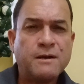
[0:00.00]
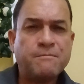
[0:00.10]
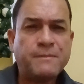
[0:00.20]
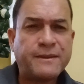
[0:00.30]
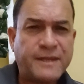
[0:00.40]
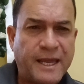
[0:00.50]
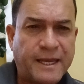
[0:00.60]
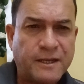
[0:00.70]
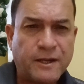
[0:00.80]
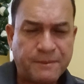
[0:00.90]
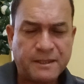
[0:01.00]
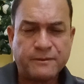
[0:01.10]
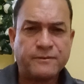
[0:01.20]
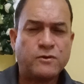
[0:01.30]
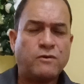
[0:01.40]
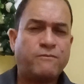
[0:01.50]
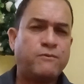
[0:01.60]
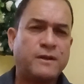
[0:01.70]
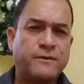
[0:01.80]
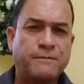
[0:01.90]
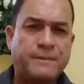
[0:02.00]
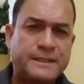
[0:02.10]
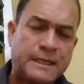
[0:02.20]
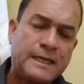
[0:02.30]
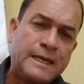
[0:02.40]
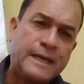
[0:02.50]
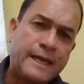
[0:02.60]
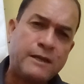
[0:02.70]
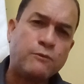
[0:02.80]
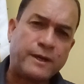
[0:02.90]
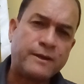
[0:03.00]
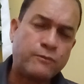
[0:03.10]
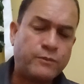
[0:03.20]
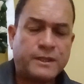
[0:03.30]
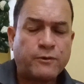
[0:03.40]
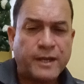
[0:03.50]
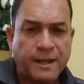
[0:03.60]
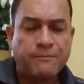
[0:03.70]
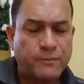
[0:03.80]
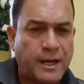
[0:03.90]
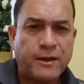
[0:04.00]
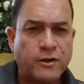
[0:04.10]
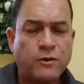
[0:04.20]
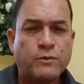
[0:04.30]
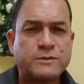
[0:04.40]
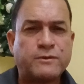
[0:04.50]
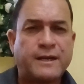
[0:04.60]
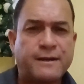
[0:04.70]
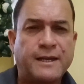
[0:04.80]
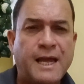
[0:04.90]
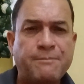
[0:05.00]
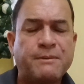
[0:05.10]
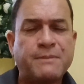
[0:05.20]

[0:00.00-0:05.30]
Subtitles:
maintained. I mean, hopefully, But anyway, without him, I don't know what's gonna really happen.